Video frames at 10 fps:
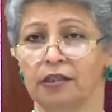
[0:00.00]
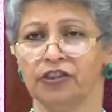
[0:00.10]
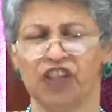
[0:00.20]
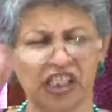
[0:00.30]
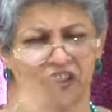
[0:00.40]

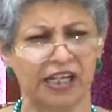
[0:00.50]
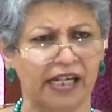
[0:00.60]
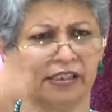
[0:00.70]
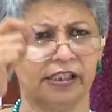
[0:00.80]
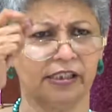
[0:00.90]
just
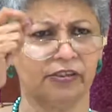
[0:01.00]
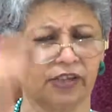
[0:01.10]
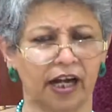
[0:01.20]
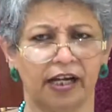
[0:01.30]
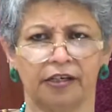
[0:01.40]
as He
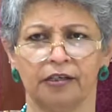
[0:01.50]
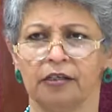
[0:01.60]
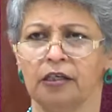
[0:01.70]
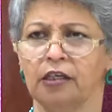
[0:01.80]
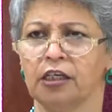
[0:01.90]
said,
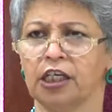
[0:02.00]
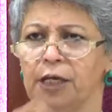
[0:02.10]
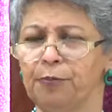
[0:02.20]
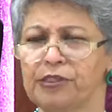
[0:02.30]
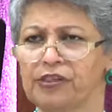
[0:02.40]

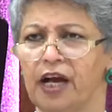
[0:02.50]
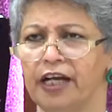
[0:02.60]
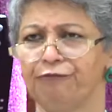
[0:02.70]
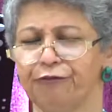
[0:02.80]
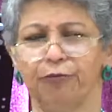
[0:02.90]
keep
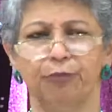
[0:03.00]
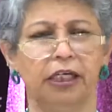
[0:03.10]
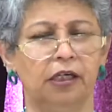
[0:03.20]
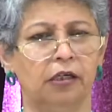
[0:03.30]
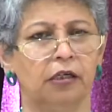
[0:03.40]
aside for
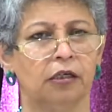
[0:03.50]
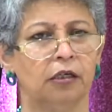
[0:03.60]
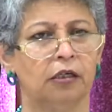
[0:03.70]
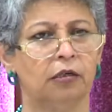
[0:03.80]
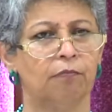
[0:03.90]
me
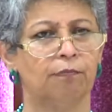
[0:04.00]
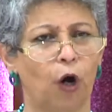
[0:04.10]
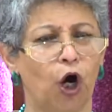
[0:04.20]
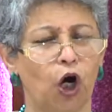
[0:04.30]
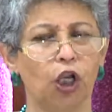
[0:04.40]

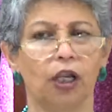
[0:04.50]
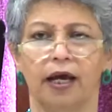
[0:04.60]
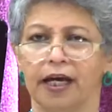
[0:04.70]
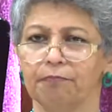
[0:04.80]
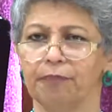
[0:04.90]

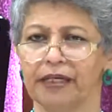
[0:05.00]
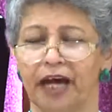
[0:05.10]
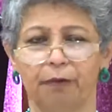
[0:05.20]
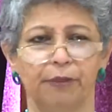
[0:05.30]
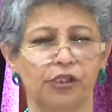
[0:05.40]
Paul and
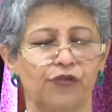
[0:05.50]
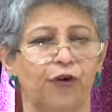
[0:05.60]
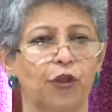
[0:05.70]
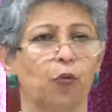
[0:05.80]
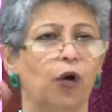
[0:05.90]
Barnabas
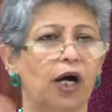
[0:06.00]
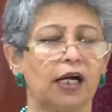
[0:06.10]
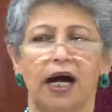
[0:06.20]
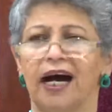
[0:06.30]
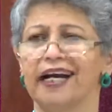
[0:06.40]
for the
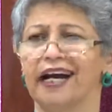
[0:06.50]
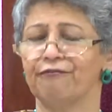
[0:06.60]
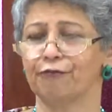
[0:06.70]
work I have